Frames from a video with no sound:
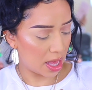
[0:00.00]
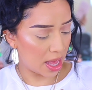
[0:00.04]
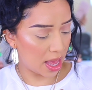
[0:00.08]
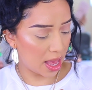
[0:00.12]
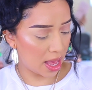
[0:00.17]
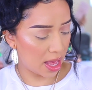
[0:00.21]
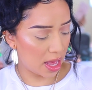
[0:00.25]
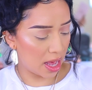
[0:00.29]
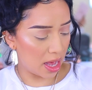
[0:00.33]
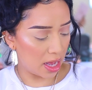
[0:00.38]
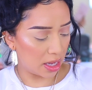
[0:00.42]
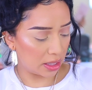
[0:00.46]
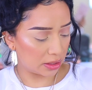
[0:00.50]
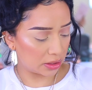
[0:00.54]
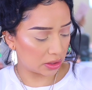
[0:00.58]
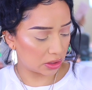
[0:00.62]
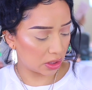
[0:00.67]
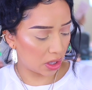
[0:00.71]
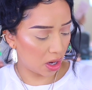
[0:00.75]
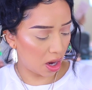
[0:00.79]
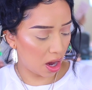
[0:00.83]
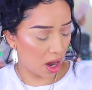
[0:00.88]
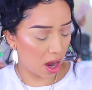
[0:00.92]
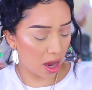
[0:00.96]
and
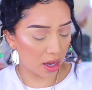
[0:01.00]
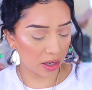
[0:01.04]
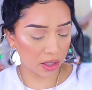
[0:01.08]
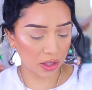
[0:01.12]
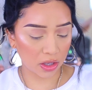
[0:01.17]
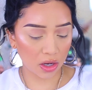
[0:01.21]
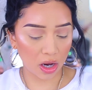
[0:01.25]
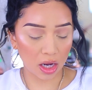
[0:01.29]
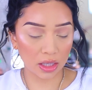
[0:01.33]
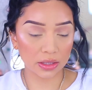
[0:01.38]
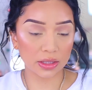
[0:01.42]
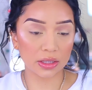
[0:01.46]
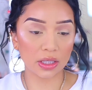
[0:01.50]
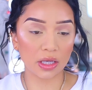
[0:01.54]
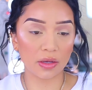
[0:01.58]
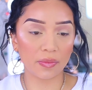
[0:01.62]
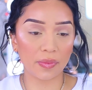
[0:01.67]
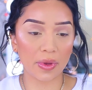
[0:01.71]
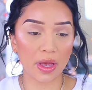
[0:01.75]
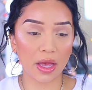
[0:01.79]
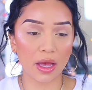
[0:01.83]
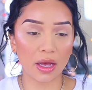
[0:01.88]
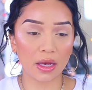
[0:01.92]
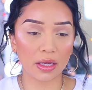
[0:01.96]
Hot
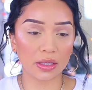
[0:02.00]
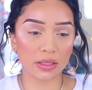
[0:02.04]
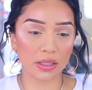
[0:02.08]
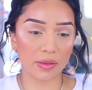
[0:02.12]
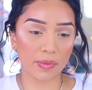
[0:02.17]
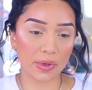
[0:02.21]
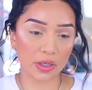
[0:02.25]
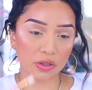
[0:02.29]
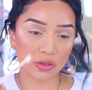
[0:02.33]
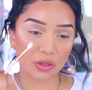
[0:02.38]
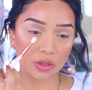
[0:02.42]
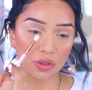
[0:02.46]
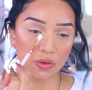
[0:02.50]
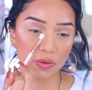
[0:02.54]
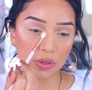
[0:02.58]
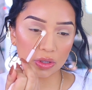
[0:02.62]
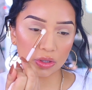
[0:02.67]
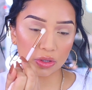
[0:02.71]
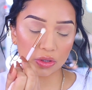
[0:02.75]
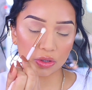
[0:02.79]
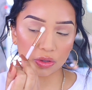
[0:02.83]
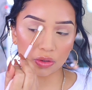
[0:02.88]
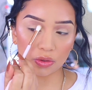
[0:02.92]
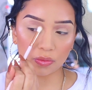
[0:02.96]
Gossip. And I'm actually going
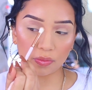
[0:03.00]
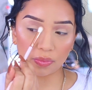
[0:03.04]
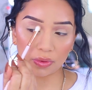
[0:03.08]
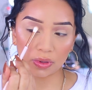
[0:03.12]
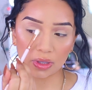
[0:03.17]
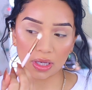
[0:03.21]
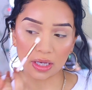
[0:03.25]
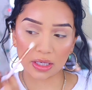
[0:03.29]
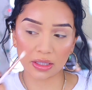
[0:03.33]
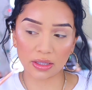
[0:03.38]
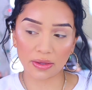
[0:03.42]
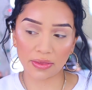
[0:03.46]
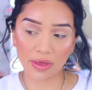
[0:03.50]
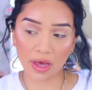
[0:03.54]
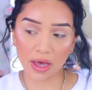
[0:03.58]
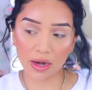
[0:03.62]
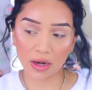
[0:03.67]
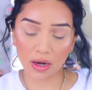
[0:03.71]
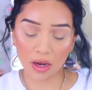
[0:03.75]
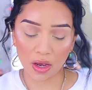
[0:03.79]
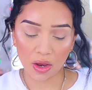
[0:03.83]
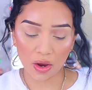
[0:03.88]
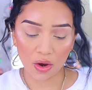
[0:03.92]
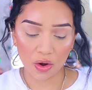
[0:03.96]
to blend
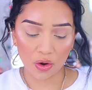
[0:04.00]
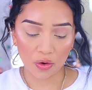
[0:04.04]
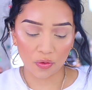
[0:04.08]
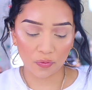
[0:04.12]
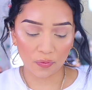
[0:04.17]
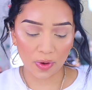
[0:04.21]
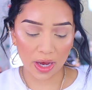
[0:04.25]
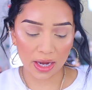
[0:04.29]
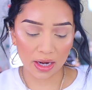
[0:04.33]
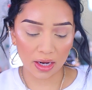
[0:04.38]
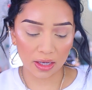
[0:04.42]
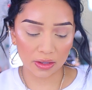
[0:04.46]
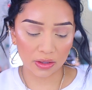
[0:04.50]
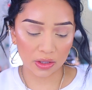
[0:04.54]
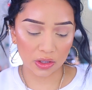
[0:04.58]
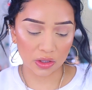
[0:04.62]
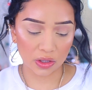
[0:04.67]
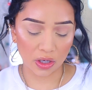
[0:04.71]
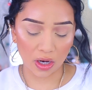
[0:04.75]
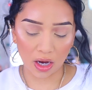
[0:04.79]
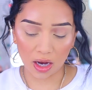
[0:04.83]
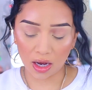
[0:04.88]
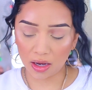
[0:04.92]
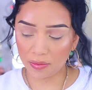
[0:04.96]
that right at the
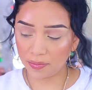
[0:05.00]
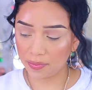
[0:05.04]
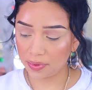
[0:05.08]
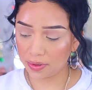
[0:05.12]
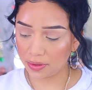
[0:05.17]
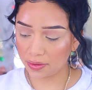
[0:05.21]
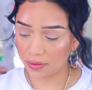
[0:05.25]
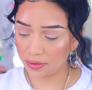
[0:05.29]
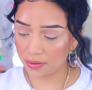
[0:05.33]
top.